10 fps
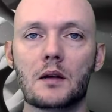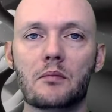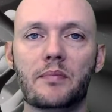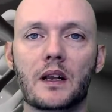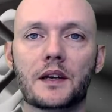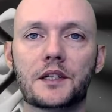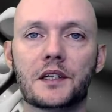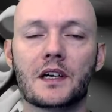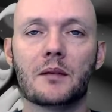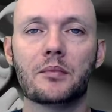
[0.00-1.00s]
polish
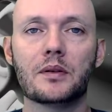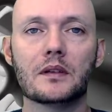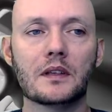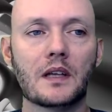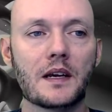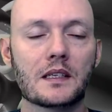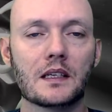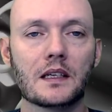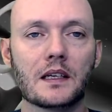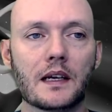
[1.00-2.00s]
it up
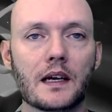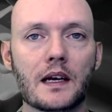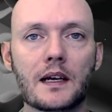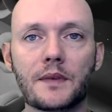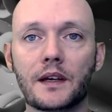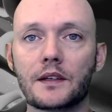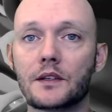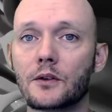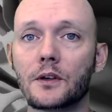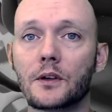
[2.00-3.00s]
nicely and make a
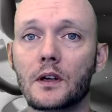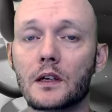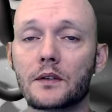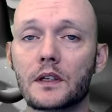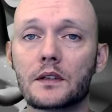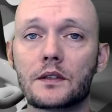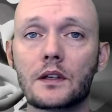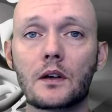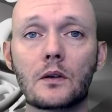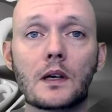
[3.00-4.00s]
tutorial out of it.
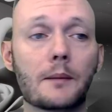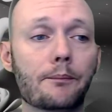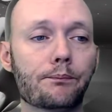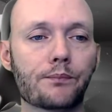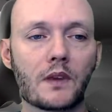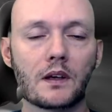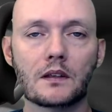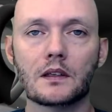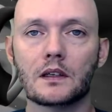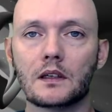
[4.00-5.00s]
So
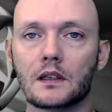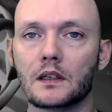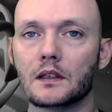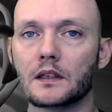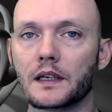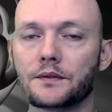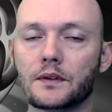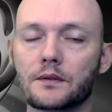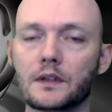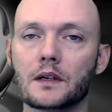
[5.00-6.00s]
in the next
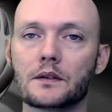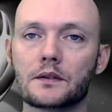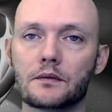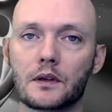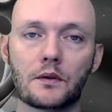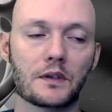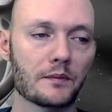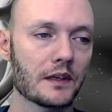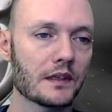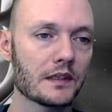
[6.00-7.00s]
few videos we're going
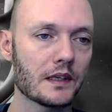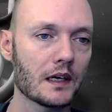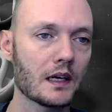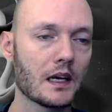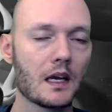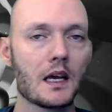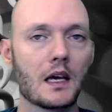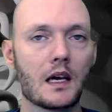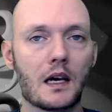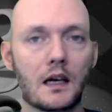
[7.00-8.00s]
to make this thing
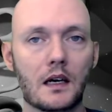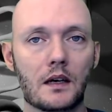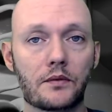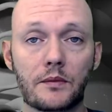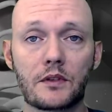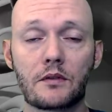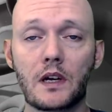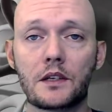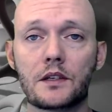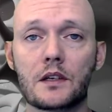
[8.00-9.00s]
from
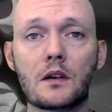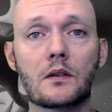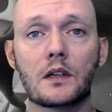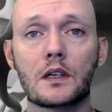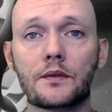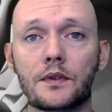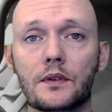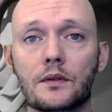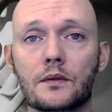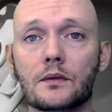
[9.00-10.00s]
scratch, so
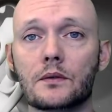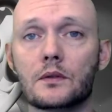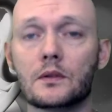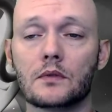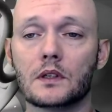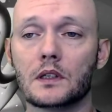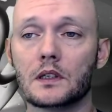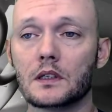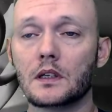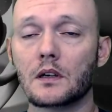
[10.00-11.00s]
if you
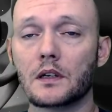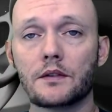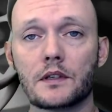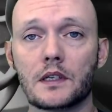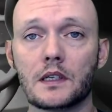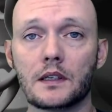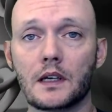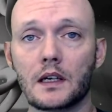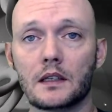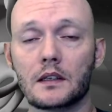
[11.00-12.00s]
are interested in
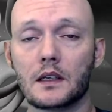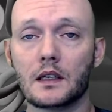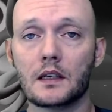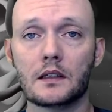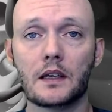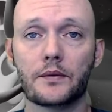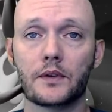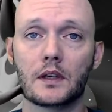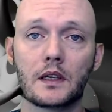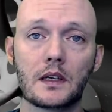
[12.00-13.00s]
that, then
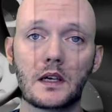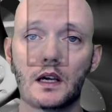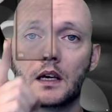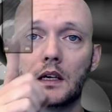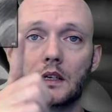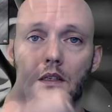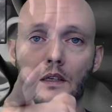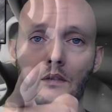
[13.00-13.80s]
definitely stick